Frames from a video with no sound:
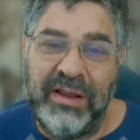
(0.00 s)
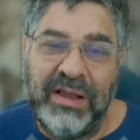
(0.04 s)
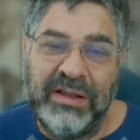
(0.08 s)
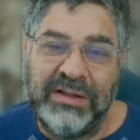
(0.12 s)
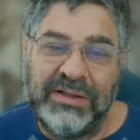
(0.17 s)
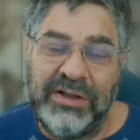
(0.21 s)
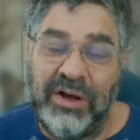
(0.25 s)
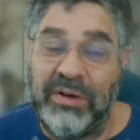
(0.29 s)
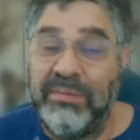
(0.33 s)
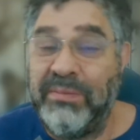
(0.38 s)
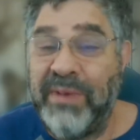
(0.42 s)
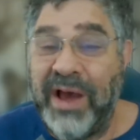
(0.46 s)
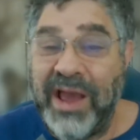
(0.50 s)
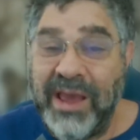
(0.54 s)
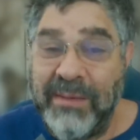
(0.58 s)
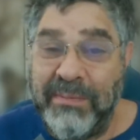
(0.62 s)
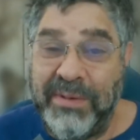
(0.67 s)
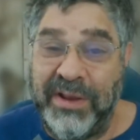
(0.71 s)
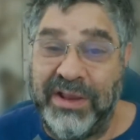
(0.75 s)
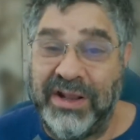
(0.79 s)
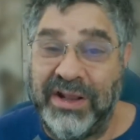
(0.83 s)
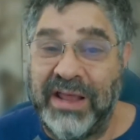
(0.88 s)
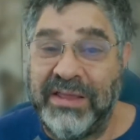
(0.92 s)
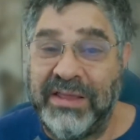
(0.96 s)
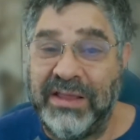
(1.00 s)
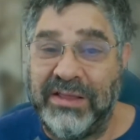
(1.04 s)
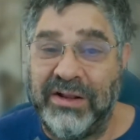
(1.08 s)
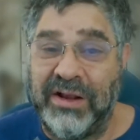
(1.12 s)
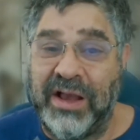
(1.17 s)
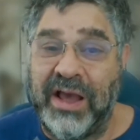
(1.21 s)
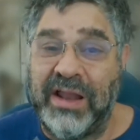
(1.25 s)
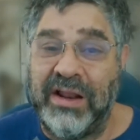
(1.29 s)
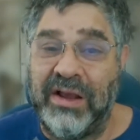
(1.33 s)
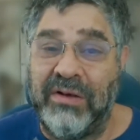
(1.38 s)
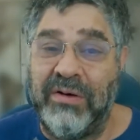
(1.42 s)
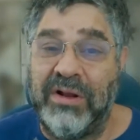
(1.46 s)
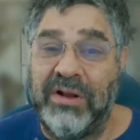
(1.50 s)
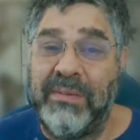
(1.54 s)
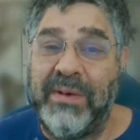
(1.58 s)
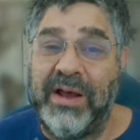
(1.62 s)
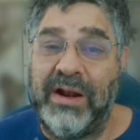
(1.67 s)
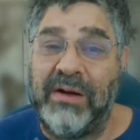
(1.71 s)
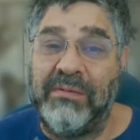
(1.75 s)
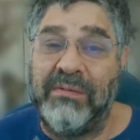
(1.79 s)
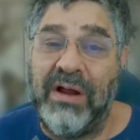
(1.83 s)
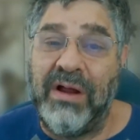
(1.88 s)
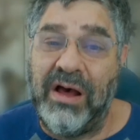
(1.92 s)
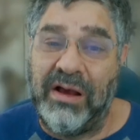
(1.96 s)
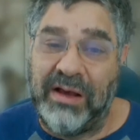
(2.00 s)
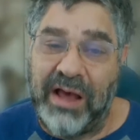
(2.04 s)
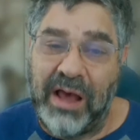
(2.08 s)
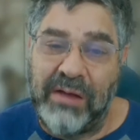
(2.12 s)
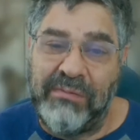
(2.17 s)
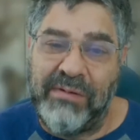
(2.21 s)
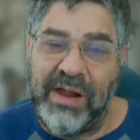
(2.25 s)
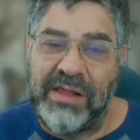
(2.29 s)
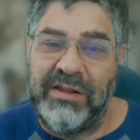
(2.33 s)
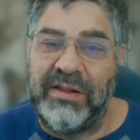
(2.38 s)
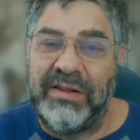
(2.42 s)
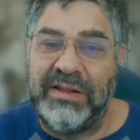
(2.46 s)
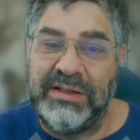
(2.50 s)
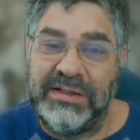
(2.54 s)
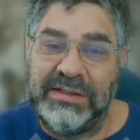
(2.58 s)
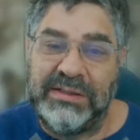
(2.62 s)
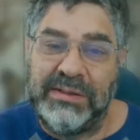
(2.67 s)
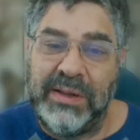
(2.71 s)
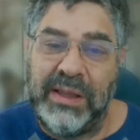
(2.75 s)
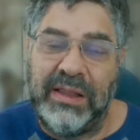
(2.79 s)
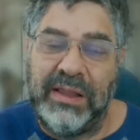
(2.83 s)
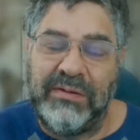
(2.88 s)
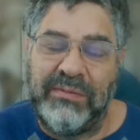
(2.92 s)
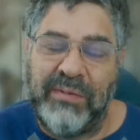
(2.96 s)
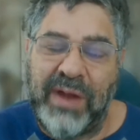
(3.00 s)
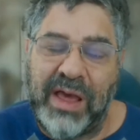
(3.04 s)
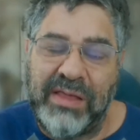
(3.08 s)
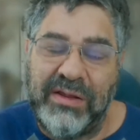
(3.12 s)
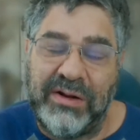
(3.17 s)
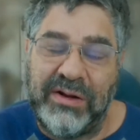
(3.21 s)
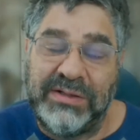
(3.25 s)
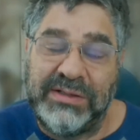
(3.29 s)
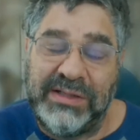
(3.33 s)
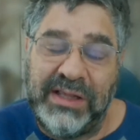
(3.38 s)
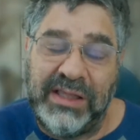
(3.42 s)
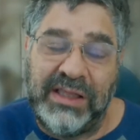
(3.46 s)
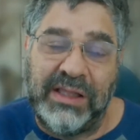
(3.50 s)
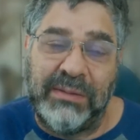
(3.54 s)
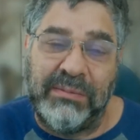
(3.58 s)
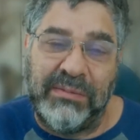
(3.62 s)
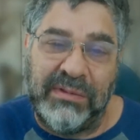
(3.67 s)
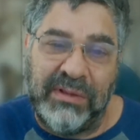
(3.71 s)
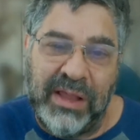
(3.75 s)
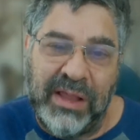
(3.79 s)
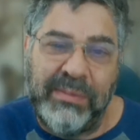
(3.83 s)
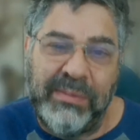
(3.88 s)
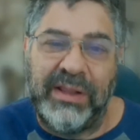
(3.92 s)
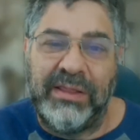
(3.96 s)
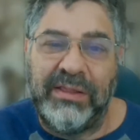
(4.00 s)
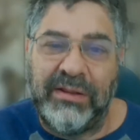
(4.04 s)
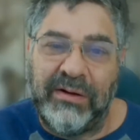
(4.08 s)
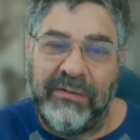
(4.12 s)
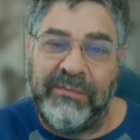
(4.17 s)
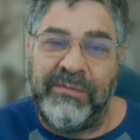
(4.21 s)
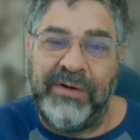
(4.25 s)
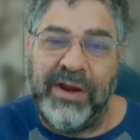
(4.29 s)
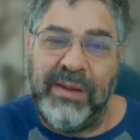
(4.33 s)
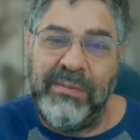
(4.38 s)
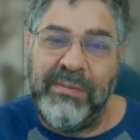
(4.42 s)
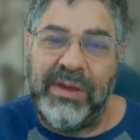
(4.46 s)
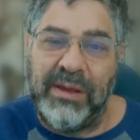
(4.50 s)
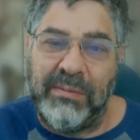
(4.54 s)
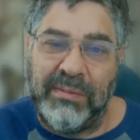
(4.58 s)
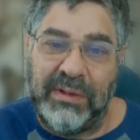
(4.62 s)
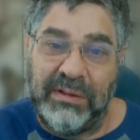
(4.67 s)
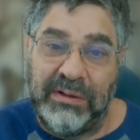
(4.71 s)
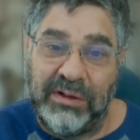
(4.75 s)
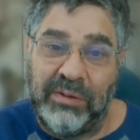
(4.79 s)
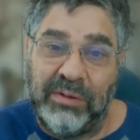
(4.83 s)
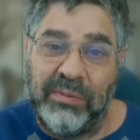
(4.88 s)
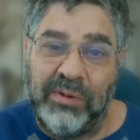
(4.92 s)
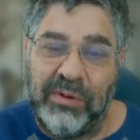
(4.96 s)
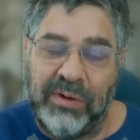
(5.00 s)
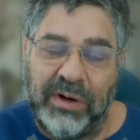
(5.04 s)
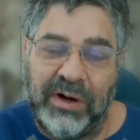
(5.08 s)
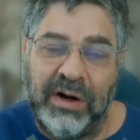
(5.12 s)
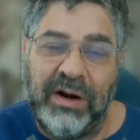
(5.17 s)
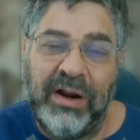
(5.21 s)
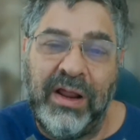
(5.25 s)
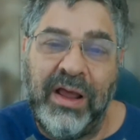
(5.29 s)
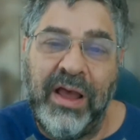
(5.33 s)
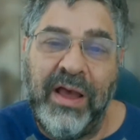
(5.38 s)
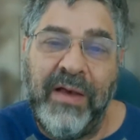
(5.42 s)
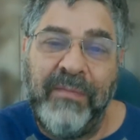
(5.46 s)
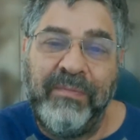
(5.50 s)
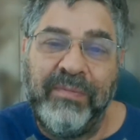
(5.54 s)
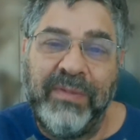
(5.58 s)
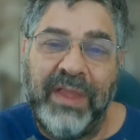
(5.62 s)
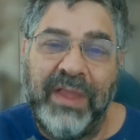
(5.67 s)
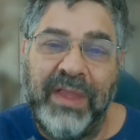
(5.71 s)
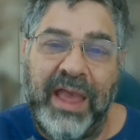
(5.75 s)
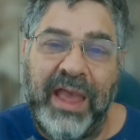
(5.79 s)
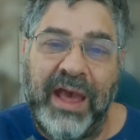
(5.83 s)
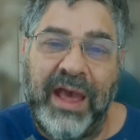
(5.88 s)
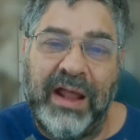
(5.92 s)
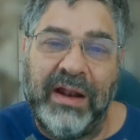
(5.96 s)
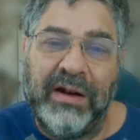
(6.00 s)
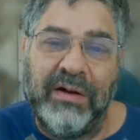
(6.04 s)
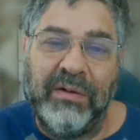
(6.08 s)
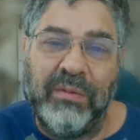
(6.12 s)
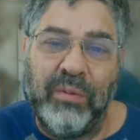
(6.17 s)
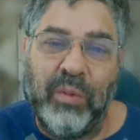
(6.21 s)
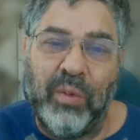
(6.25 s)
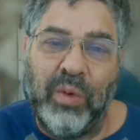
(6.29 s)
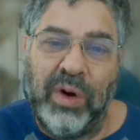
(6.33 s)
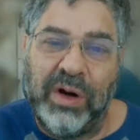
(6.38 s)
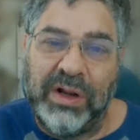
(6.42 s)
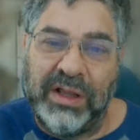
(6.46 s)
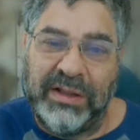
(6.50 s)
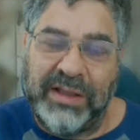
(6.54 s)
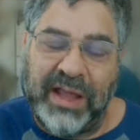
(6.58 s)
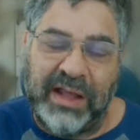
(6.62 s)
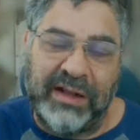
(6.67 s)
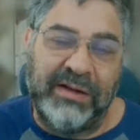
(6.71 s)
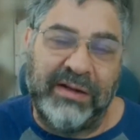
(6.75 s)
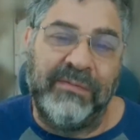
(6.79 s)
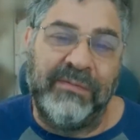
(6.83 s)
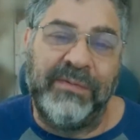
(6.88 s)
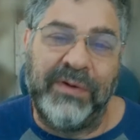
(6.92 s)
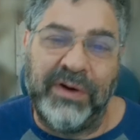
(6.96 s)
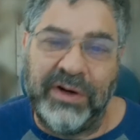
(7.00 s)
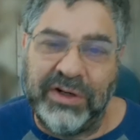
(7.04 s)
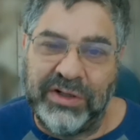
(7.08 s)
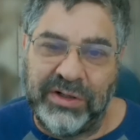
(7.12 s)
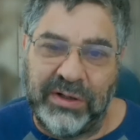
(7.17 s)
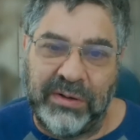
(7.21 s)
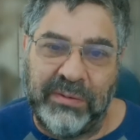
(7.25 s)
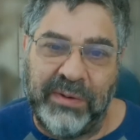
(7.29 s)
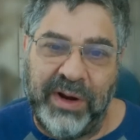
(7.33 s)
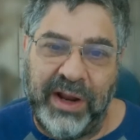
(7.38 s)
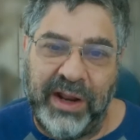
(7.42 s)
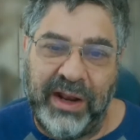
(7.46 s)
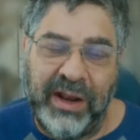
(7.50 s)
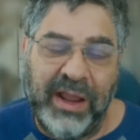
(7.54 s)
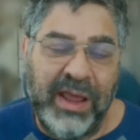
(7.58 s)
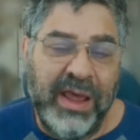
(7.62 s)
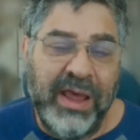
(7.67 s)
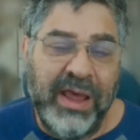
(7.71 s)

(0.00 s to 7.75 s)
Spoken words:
So in my opinion, I think they're kind of going about it wrong. I'd rather see them limit their freemium a little more and work on that conversion rate.